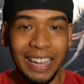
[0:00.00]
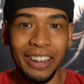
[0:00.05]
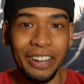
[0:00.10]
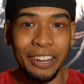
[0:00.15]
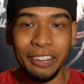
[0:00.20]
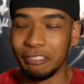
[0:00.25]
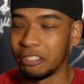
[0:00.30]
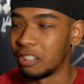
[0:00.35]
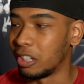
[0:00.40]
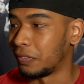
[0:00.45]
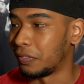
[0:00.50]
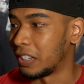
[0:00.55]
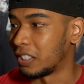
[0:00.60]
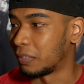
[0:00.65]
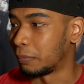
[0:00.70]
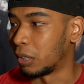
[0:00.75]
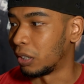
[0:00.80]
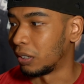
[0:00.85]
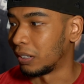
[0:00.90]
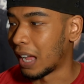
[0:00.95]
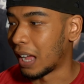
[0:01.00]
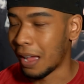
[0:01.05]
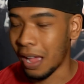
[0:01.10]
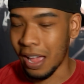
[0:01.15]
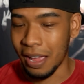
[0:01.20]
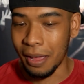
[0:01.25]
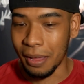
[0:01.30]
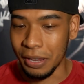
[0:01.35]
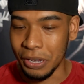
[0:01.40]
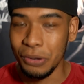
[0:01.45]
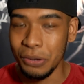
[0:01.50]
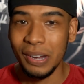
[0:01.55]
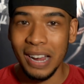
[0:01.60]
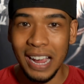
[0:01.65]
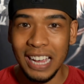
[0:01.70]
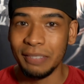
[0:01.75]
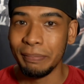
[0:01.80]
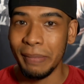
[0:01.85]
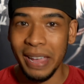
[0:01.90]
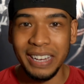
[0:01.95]
I gotta agree with this, bro. You
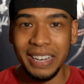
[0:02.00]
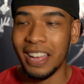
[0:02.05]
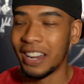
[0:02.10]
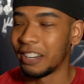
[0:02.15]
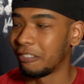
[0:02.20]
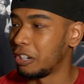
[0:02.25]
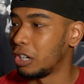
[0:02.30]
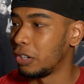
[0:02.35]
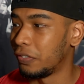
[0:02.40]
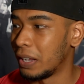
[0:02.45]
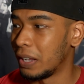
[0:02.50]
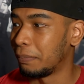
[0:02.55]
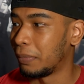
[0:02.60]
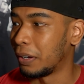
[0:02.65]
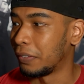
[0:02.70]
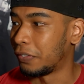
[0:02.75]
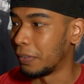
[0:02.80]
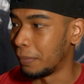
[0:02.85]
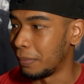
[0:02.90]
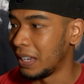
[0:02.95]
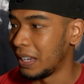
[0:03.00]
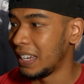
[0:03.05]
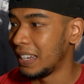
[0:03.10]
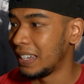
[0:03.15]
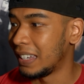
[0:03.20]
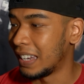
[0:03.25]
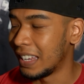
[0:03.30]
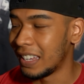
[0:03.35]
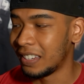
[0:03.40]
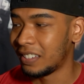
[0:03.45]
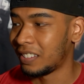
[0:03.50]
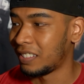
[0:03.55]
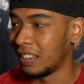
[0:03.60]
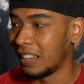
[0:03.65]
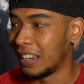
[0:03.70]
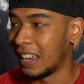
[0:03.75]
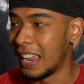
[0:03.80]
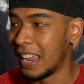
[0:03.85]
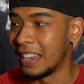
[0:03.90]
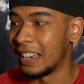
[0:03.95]
guys may not agree with it, but for me, this
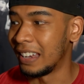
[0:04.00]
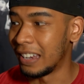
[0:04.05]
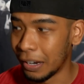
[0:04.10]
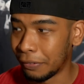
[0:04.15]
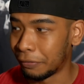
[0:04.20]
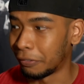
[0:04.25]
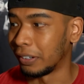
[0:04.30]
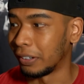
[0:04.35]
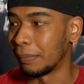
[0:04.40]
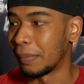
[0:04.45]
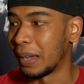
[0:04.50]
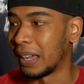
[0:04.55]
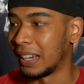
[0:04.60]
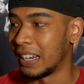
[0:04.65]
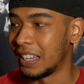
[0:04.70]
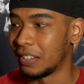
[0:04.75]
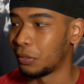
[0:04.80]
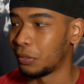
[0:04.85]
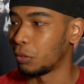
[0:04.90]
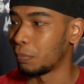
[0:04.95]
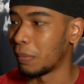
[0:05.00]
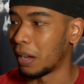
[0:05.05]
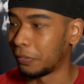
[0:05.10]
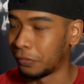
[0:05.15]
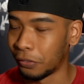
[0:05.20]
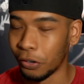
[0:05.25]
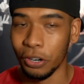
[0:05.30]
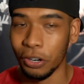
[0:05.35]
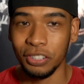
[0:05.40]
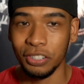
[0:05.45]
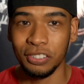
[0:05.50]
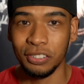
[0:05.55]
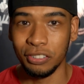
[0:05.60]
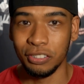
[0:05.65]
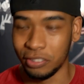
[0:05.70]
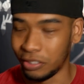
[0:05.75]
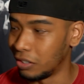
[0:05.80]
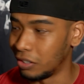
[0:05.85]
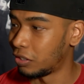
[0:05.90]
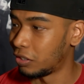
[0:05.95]
shit hit different, man. This was my
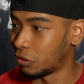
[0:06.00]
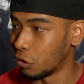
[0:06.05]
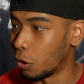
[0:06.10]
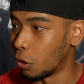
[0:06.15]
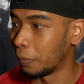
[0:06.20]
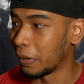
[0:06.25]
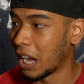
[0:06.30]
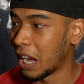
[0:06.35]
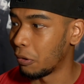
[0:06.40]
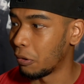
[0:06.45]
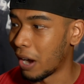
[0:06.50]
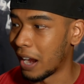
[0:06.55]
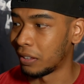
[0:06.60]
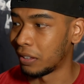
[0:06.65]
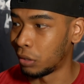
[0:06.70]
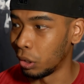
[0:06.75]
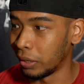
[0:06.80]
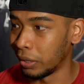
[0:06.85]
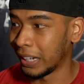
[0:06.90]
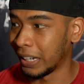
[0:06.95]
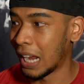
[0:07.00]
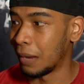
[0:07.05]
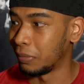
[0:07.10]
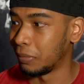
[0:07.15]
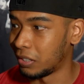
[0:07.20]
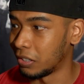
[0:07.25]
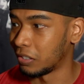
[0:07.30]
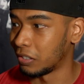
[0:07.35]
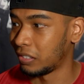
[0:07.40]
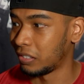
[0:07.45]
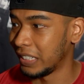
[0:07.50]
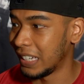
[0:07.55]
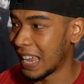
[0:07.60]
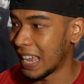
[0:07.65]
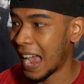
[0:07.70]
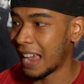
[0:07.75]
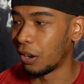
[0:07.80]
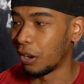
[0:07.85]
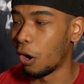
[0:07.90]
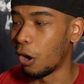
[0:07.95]
first Storm game where I took the game seriously.
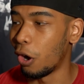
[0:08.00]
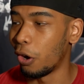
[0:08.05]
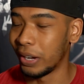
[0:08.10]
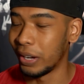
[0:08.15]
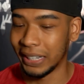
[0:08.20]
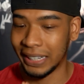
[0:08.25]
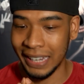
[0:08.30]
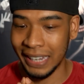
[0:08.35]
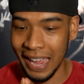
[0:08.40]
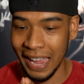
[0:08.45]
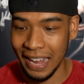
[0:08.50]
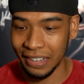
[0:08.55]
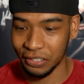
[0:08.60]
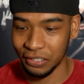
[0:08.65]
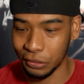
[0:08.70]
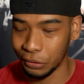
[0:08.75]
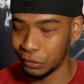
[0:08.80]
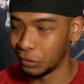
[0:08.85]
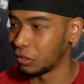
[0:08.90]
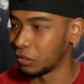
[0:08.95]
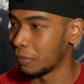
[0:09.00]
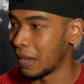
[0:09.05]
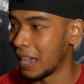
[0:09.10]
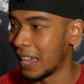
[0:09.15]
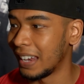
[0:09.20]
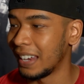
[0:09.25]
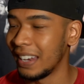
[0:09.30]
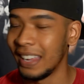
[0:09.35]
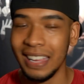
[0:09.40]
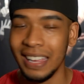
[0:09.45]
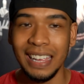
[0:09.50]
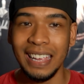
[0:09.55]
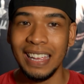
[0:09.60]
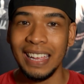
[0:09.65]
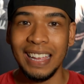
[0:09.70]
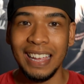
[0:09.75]
It had all the cancels, man.